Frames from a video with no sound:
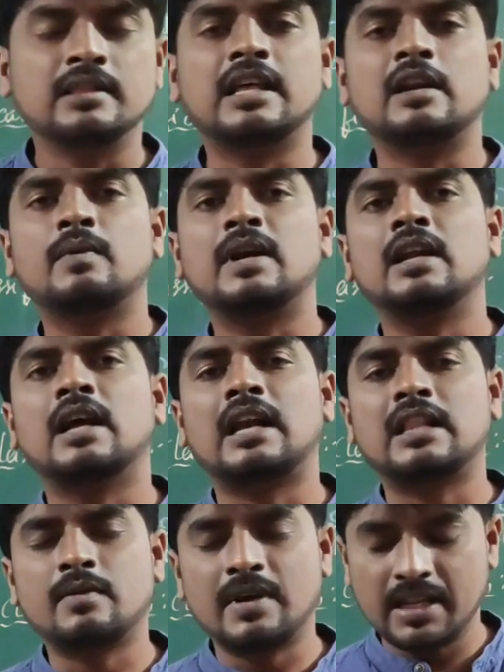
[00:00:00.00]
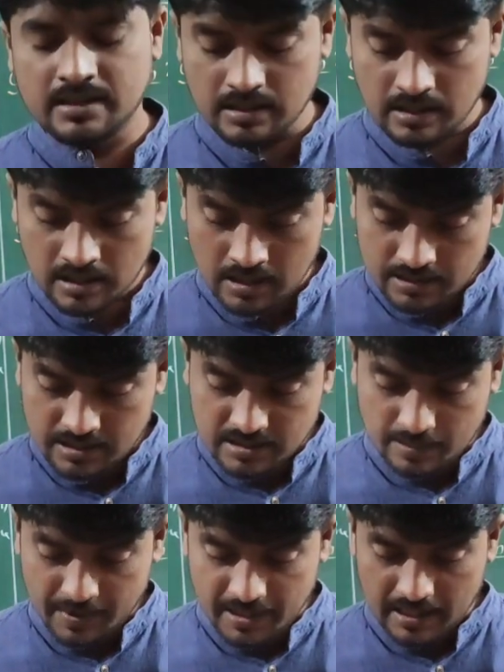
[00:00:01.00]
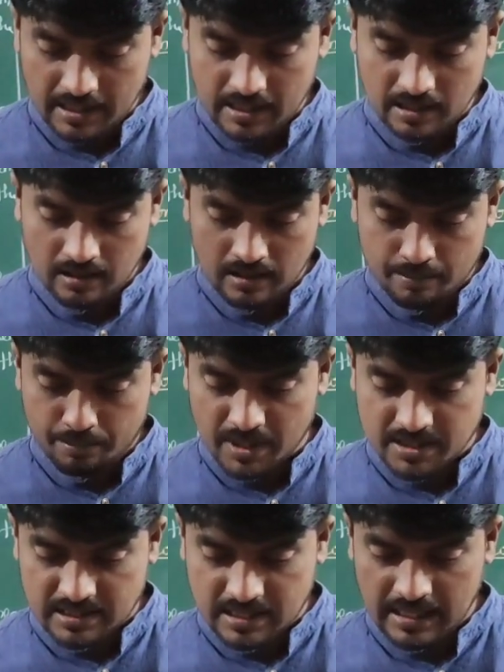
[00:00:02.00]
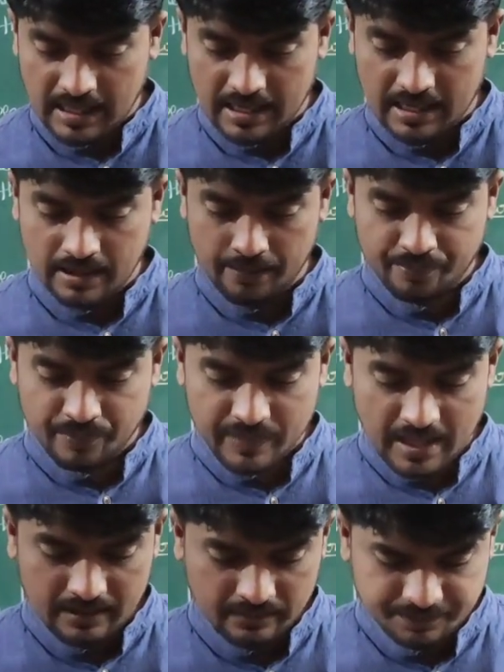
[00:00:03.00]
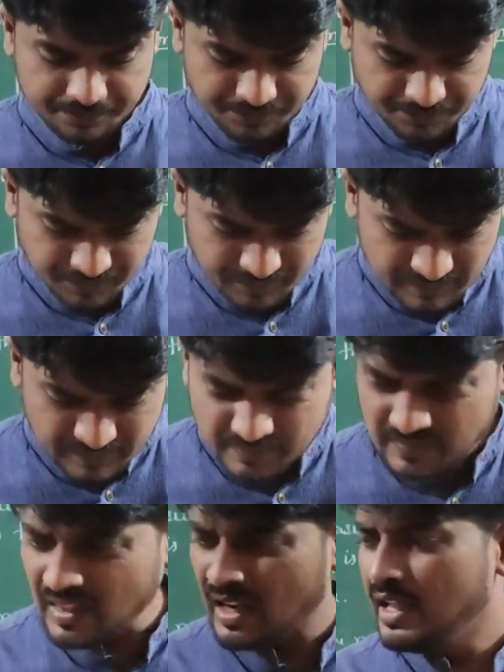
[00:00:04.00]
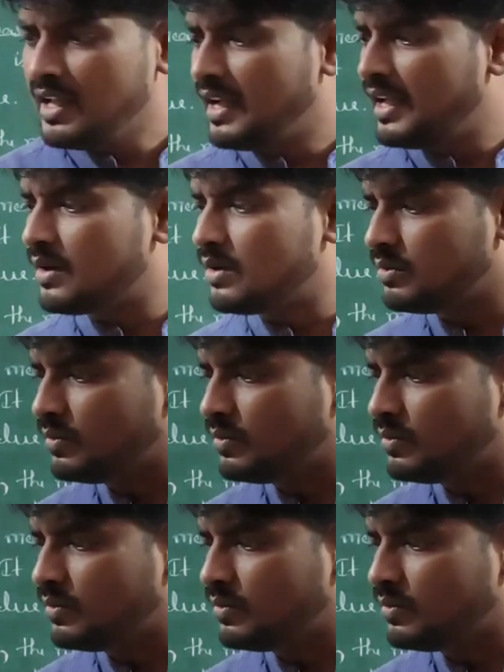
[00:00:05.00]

then another one is systematic error, personal error, then one